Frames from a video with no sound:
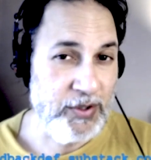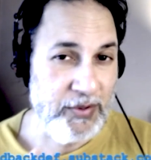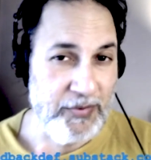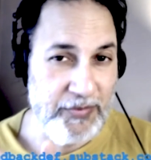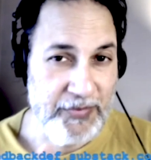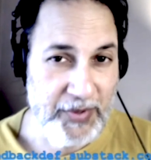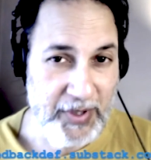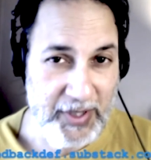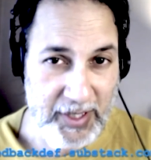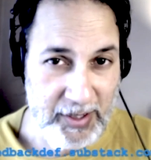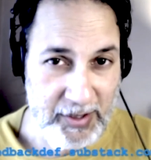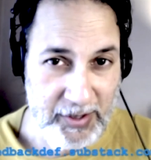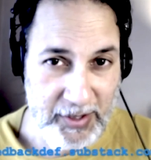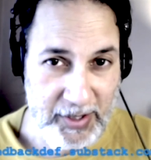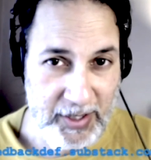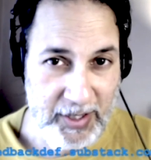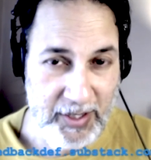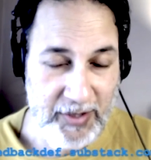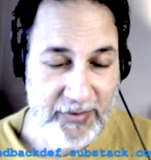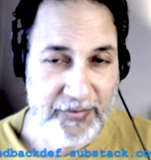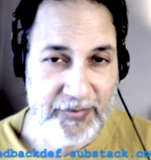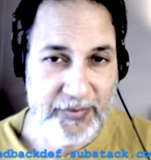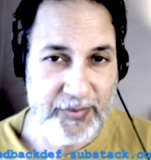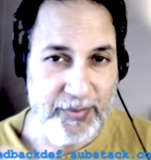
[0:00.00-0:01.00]
funnily
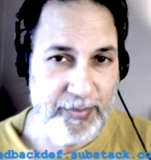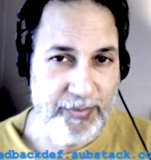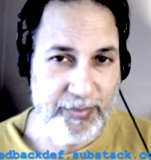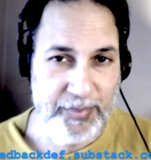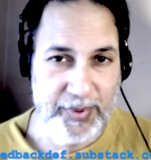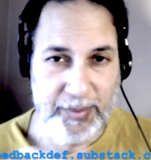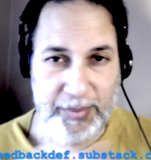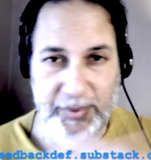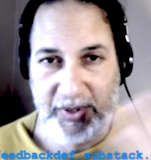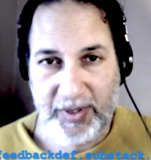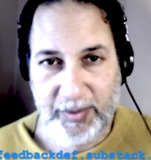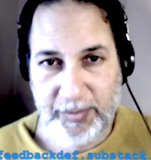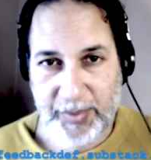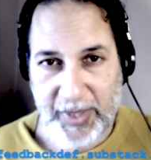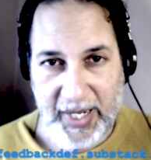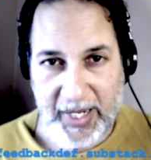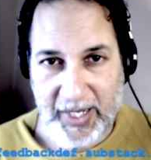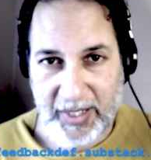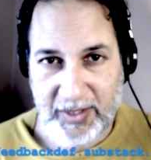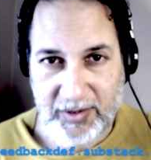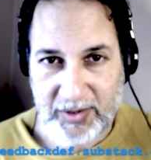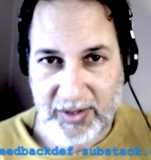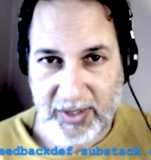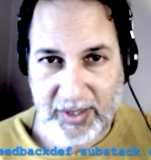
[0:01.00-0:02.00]
enough, people in the
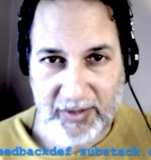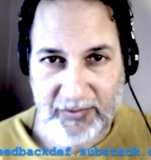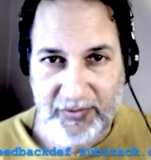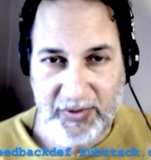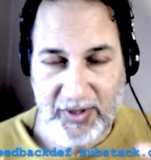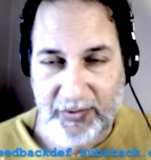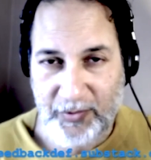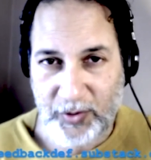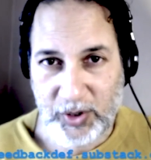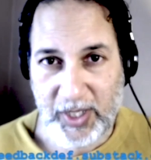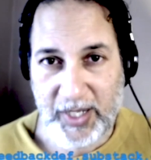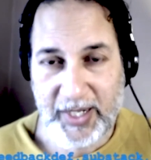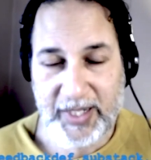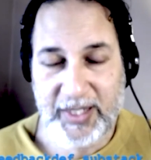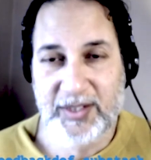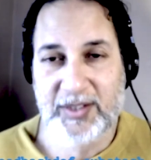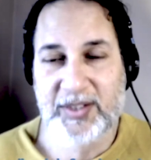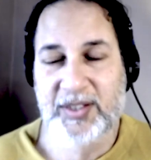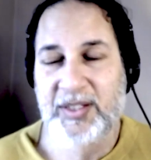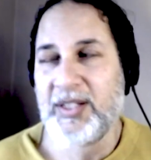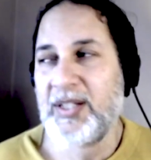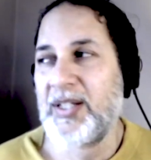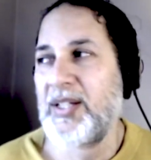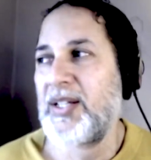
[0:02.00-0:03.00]
band have never
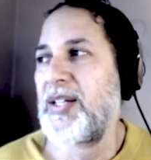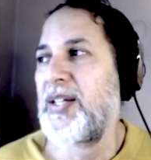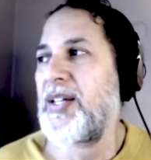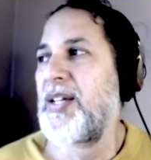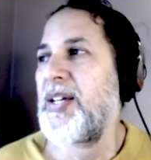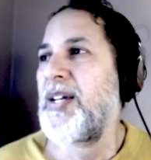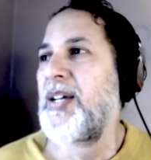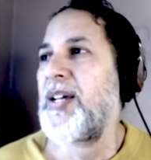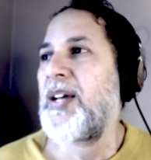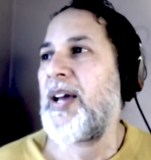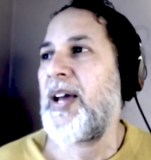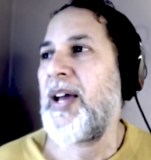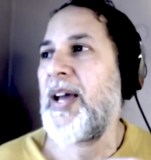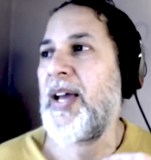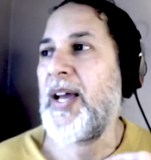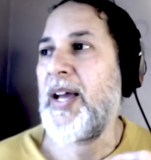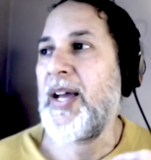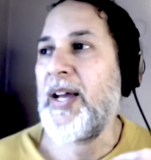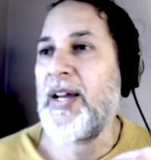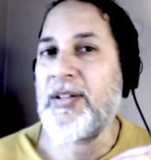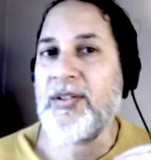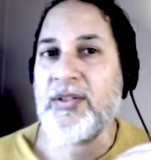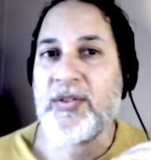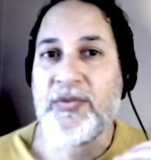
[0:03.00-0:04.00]
liked,
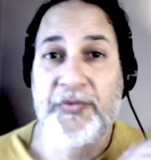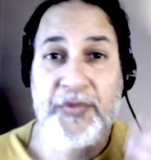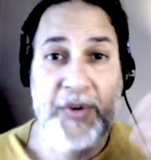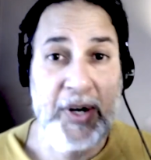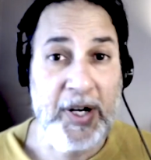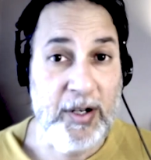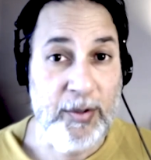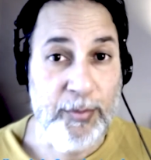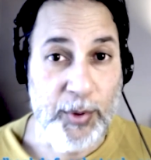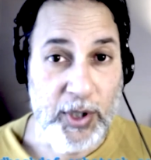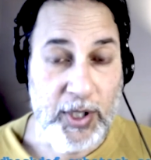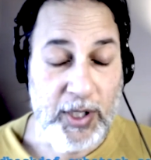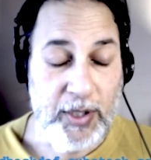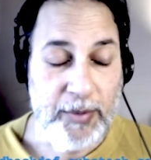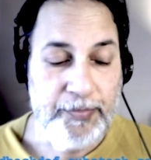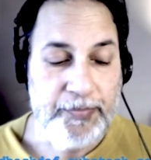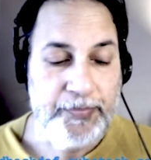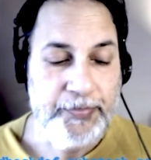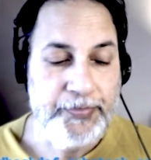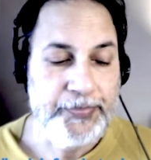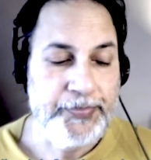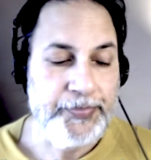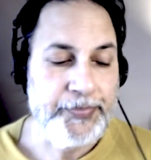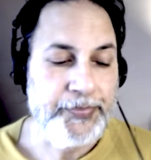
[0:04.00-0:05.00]
and Fireball.
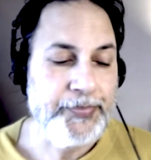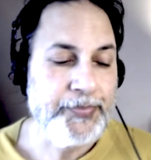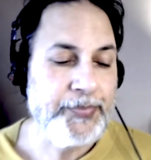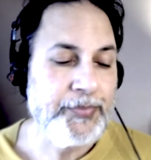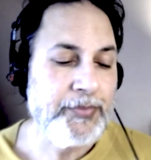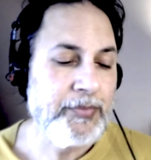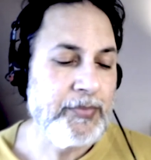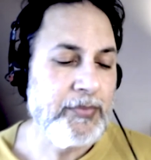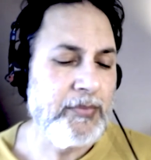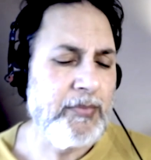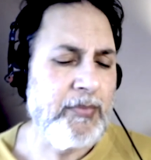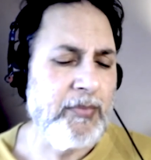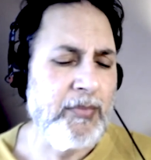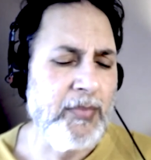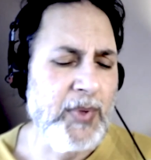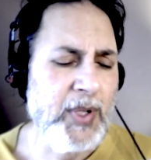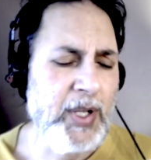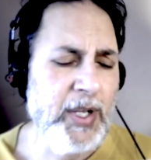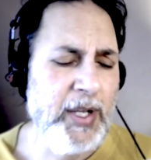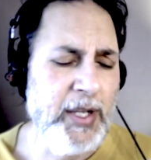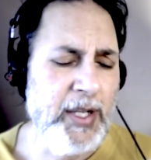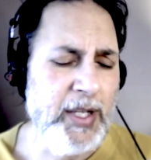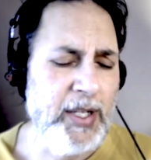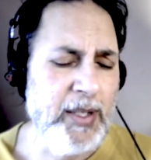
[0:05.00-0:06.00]

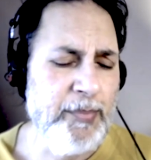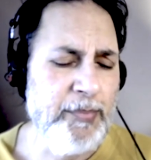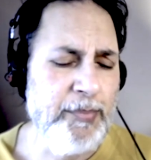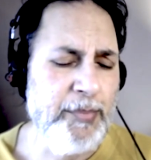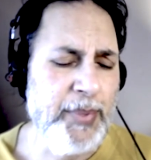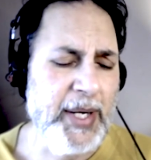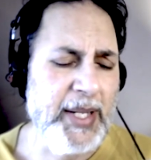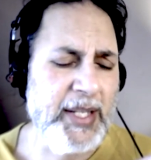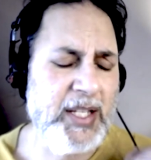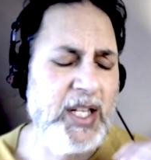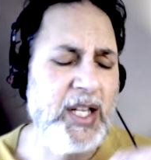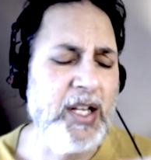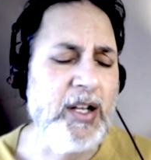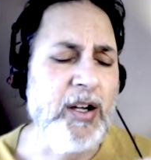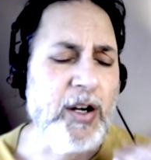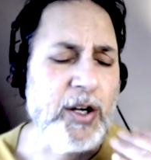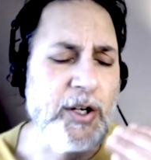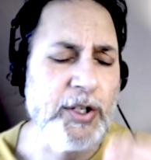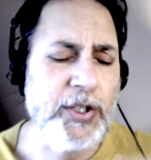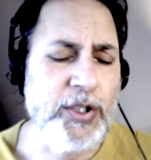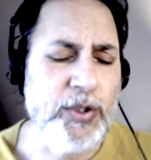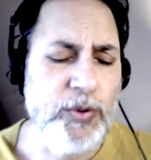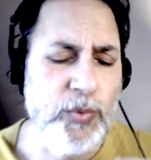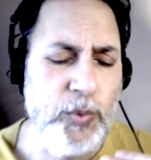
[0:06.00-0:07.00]
But I can't
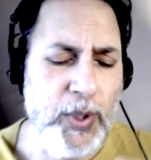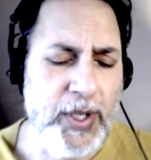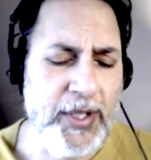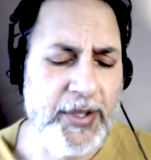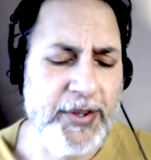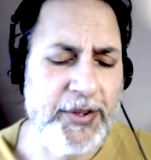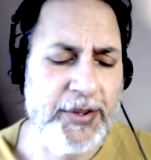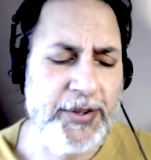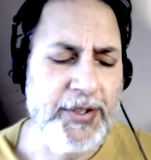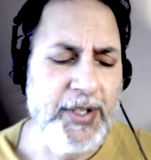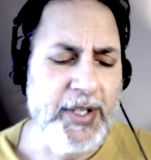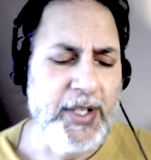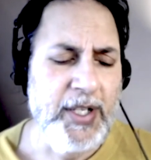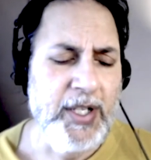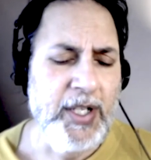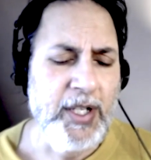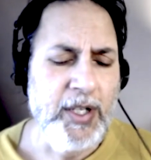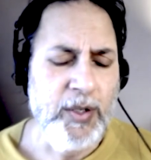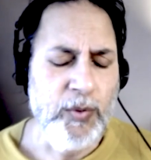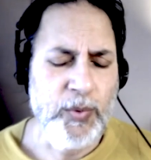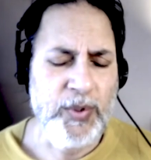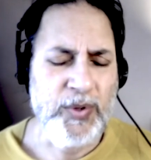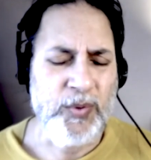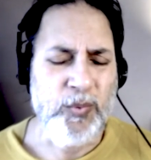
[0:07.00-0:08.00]
argue with
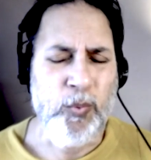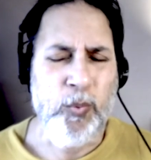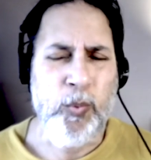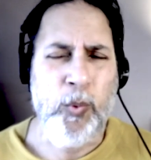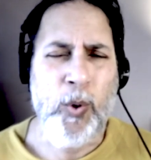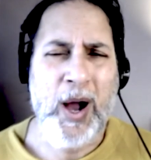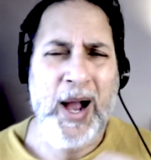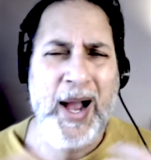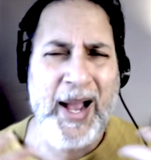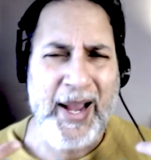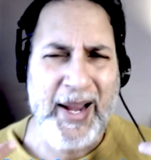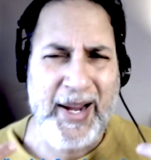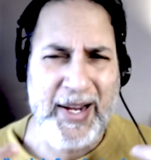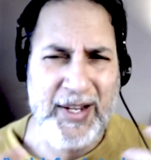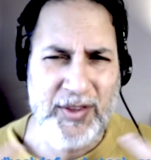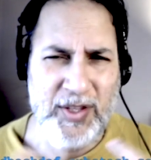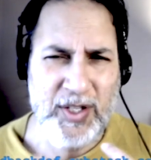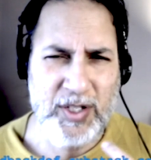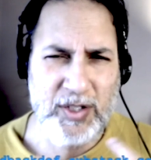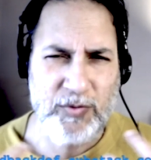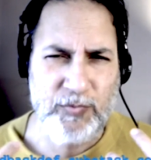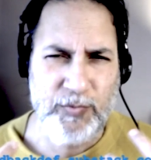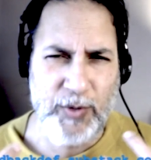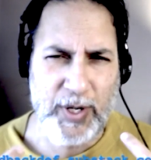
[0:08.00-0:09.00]
why
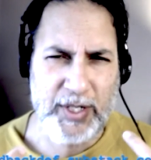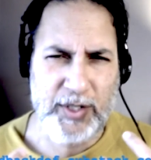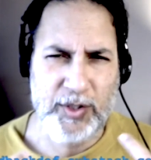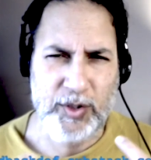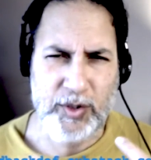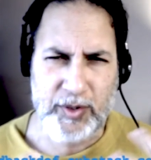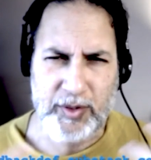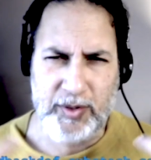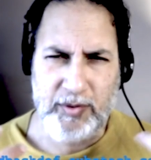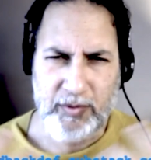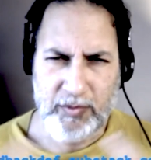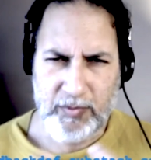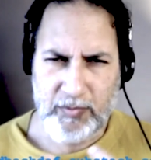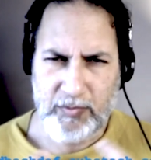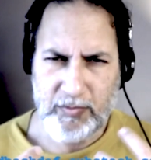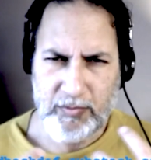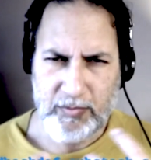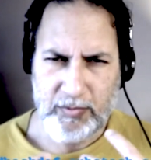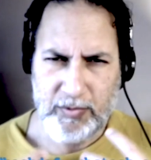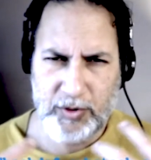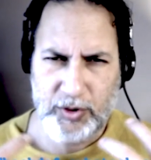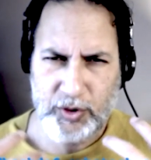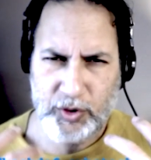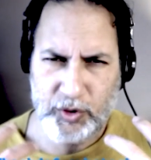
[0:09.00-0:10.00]
this record
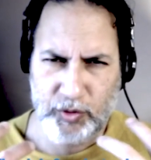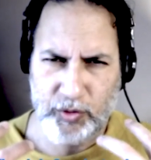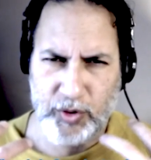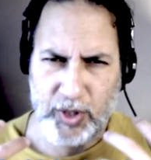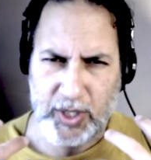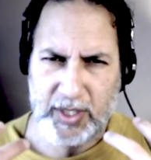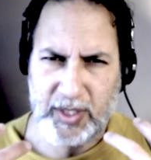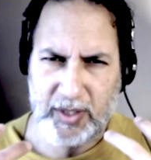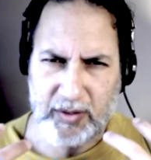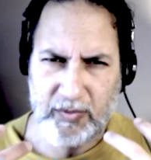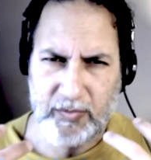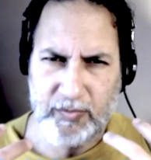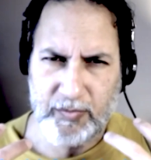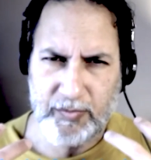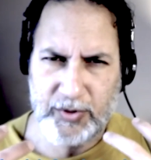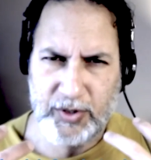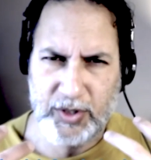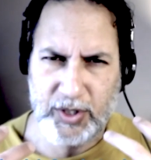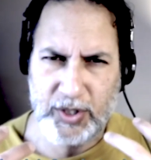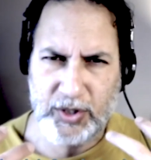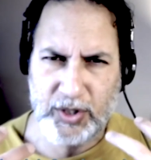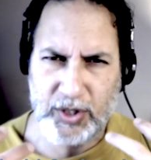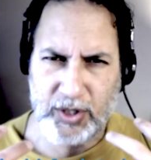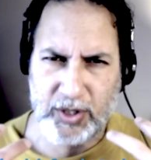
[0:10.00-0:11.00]
struck
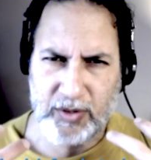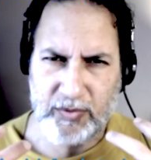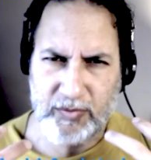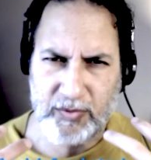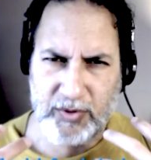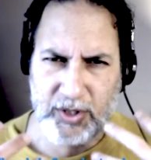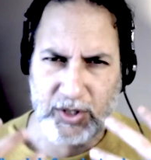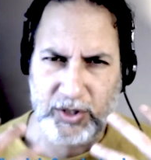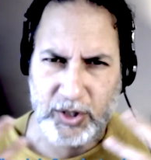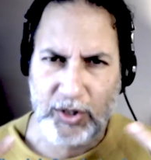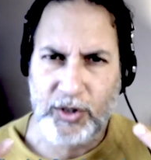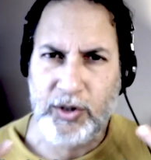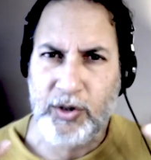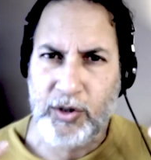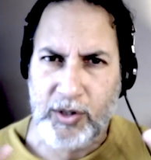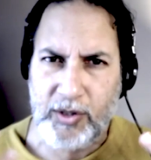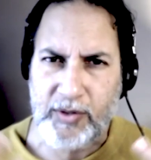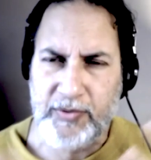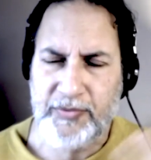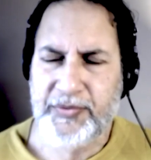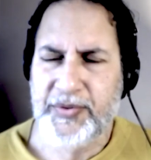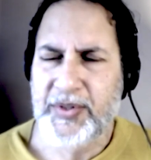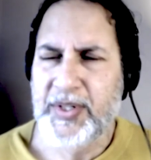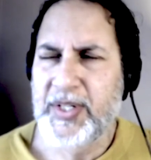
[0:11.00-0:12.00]
such a
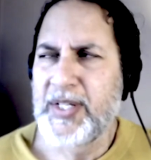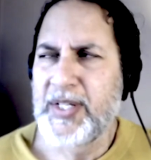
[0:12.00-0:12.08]
nerve.